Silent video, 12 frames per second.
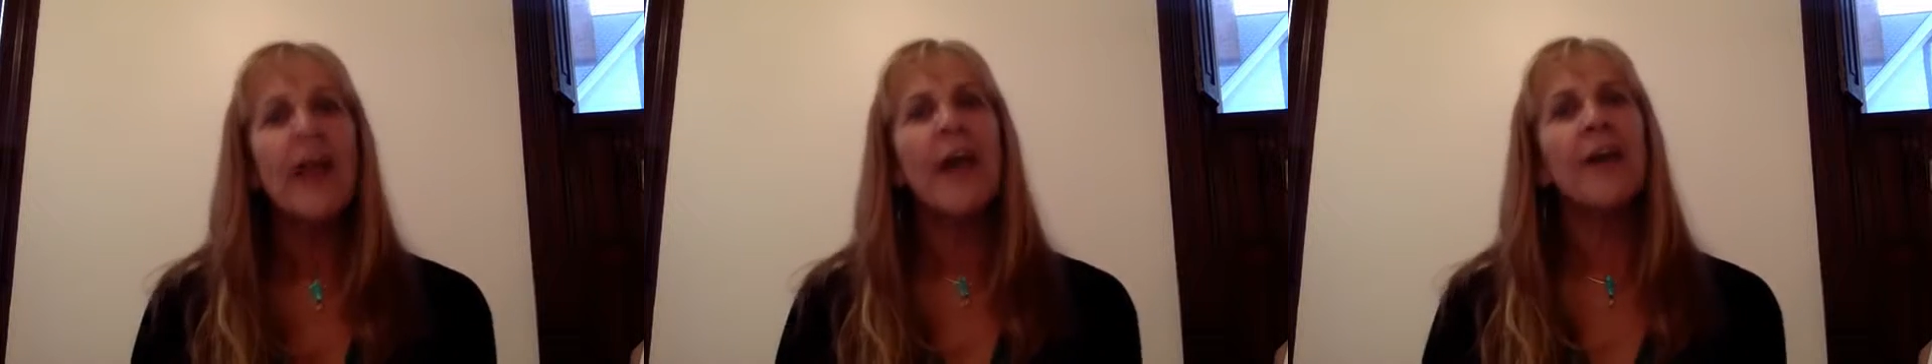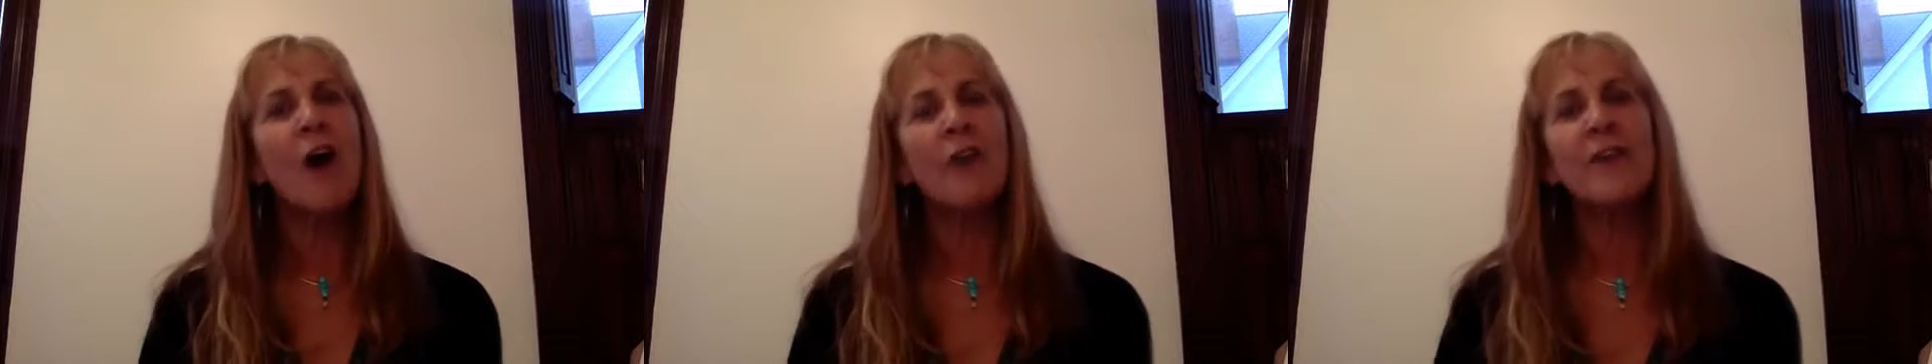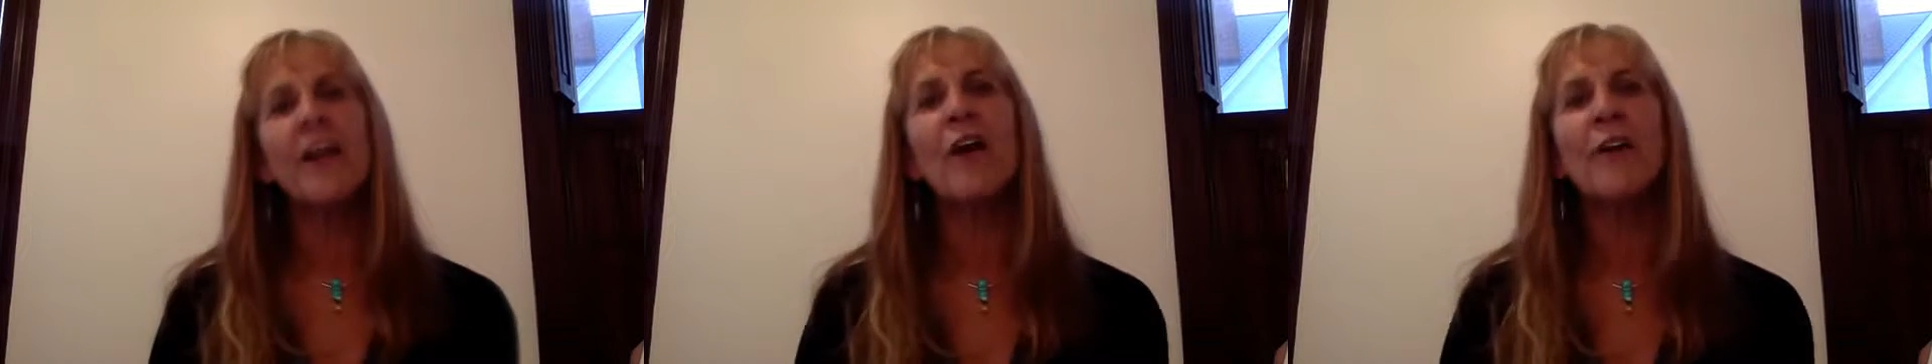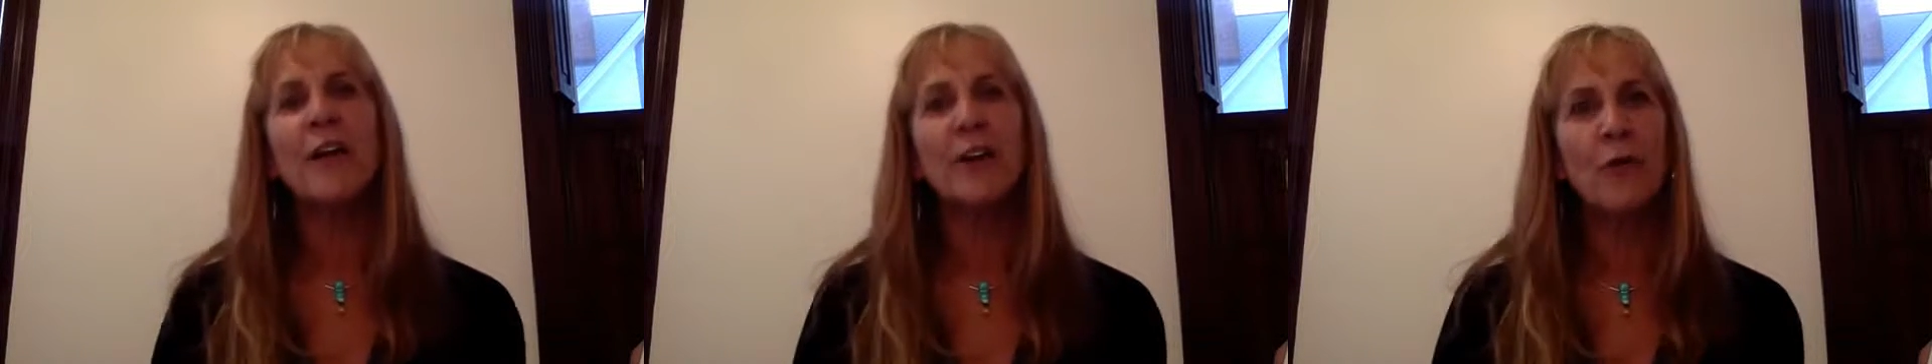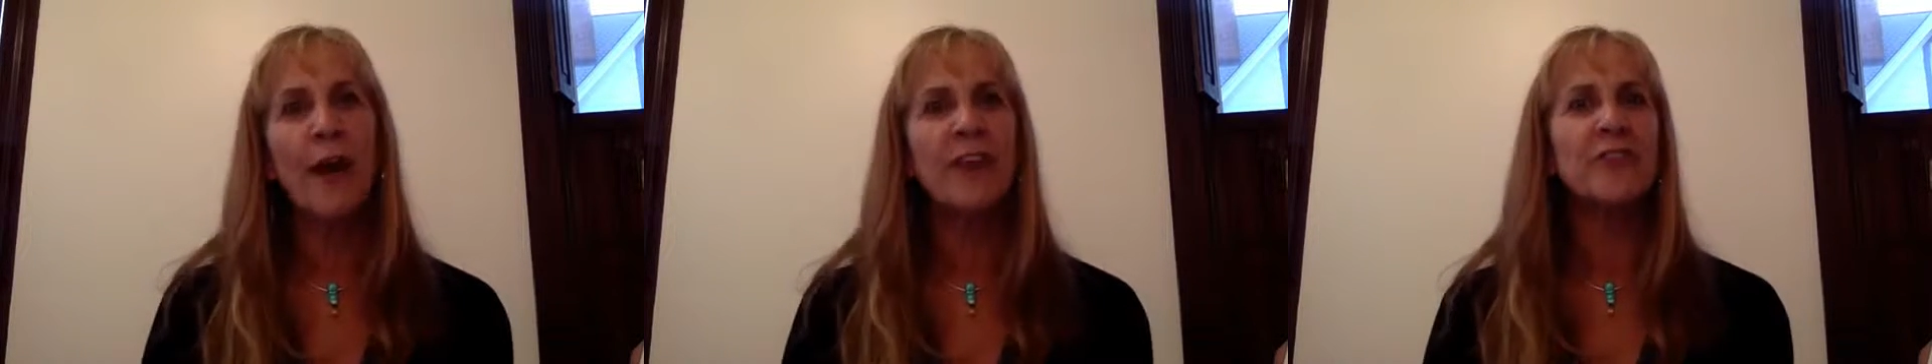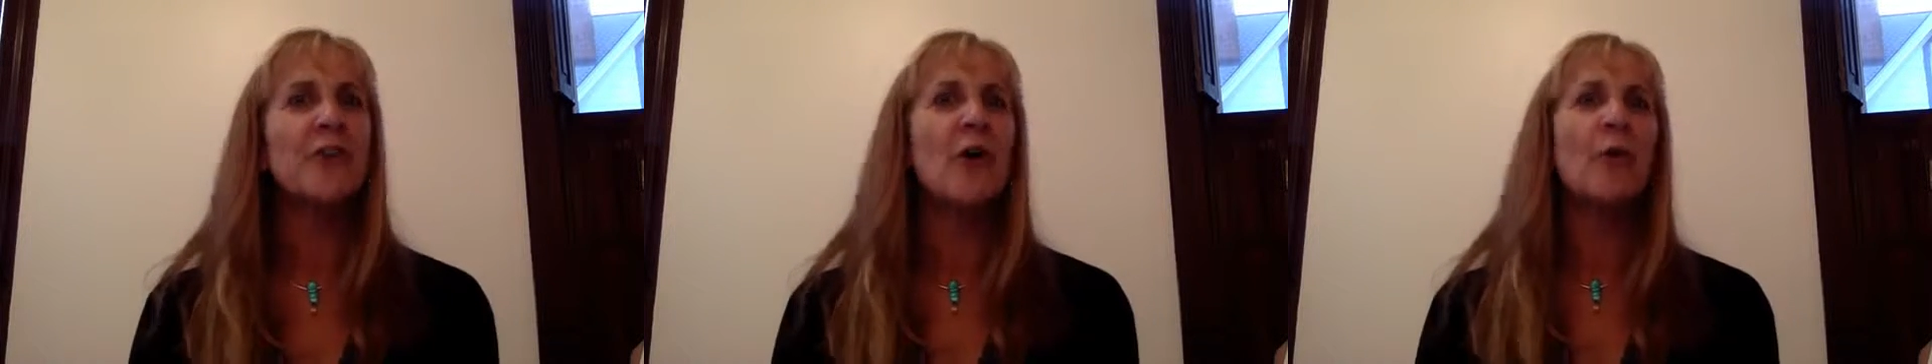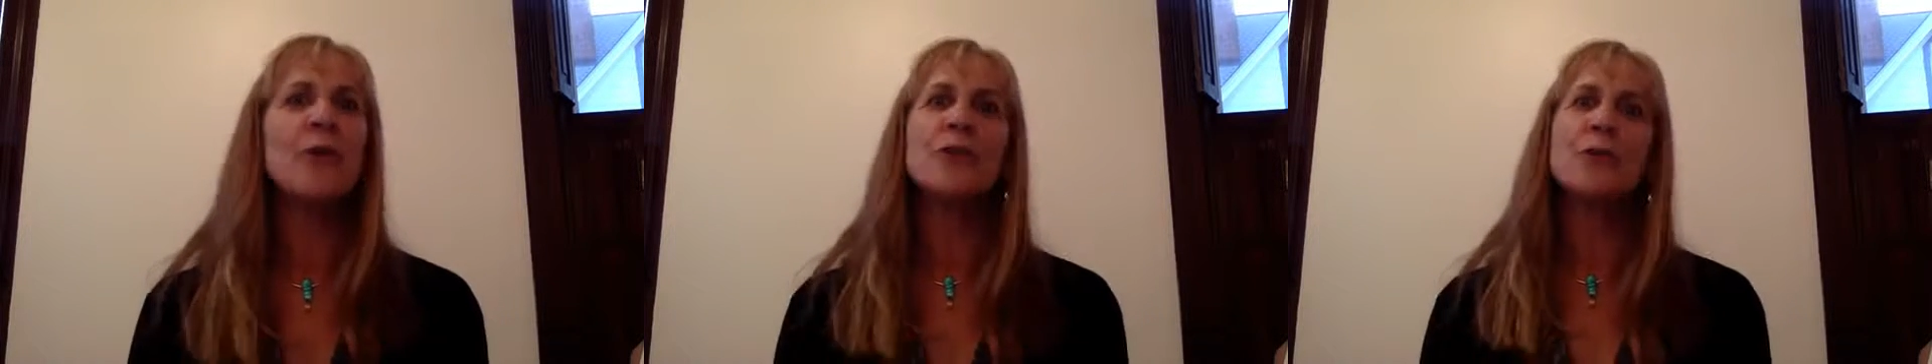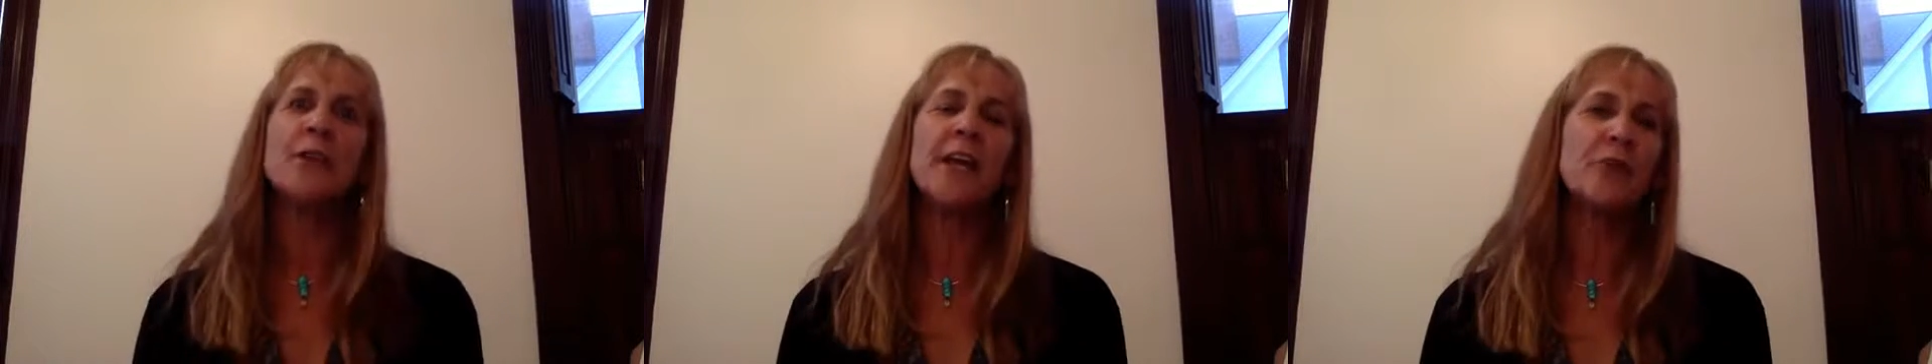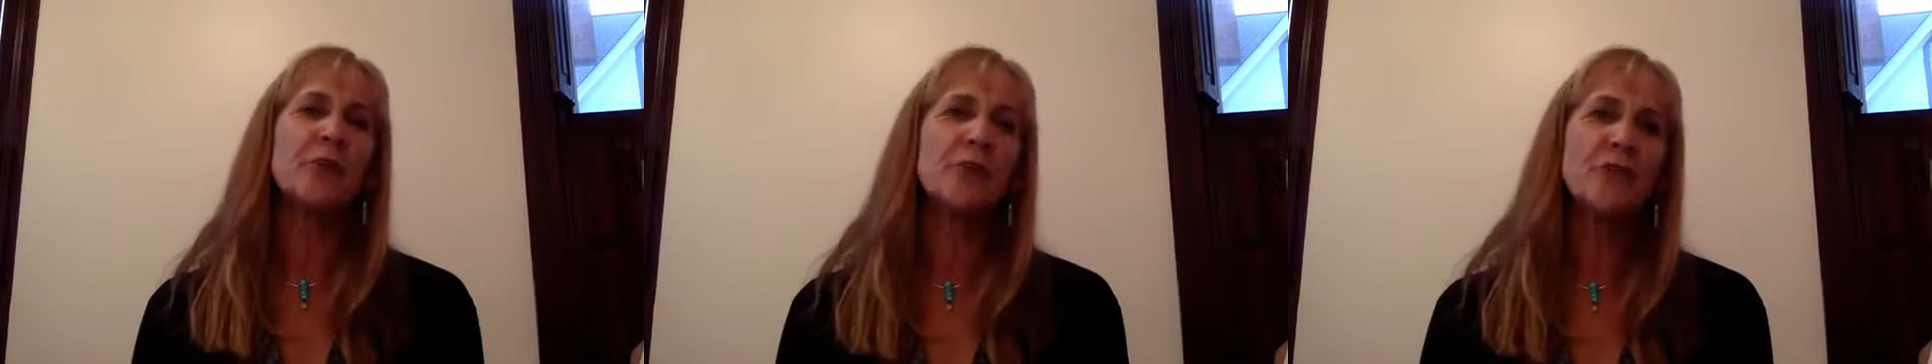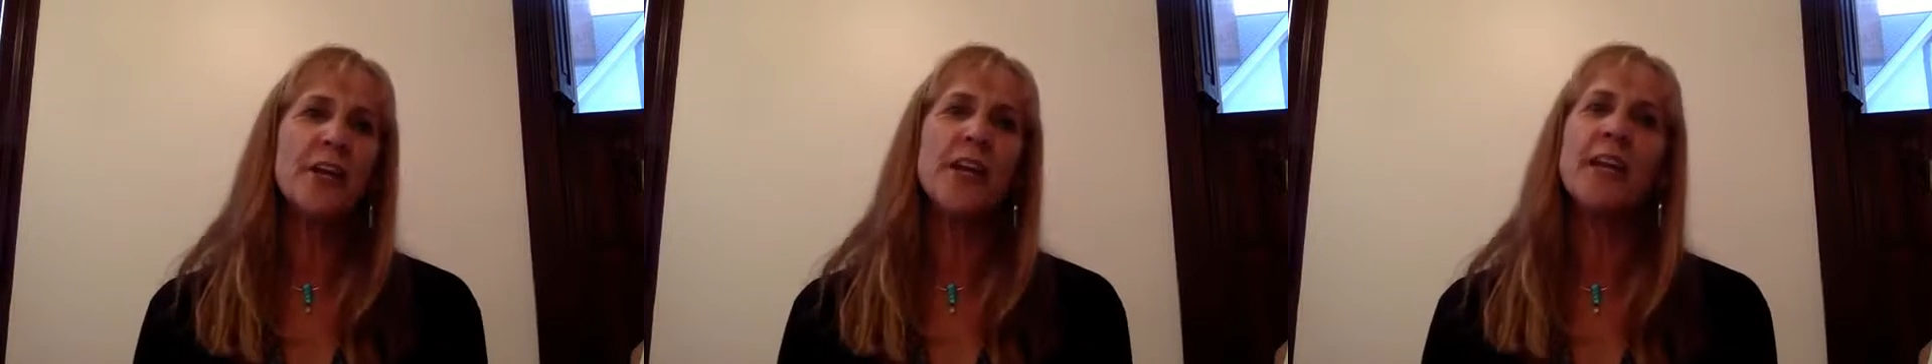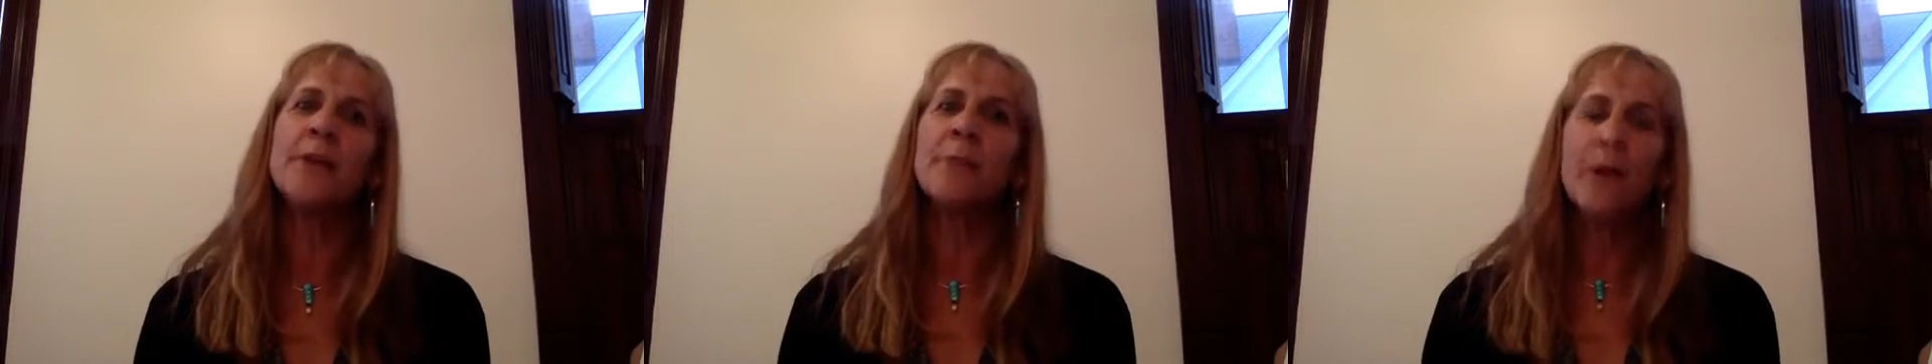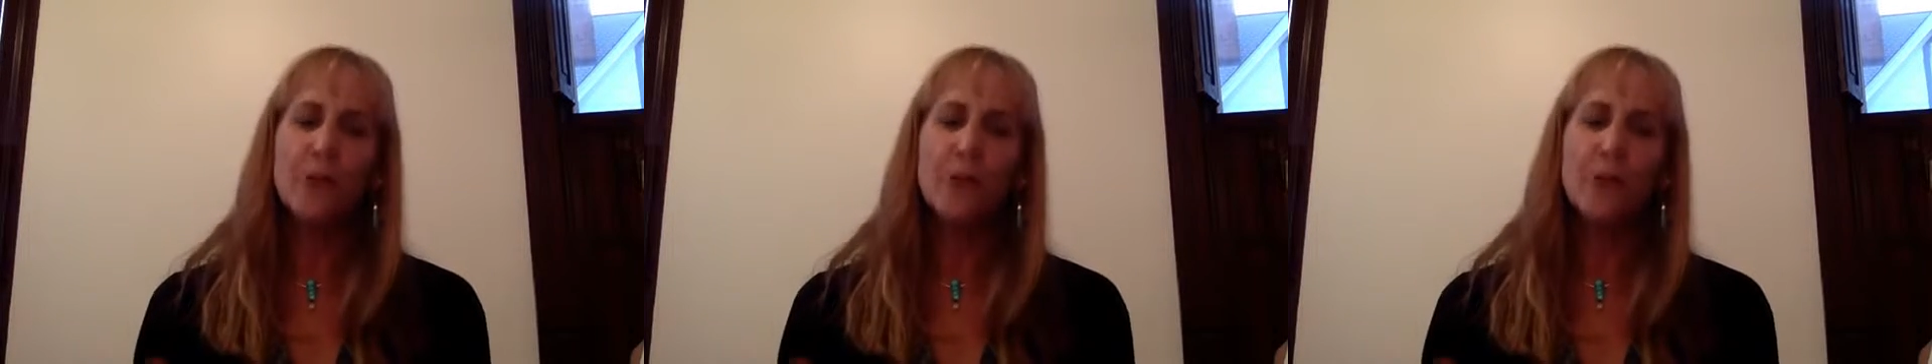And often I'll get a grant to go into an inner city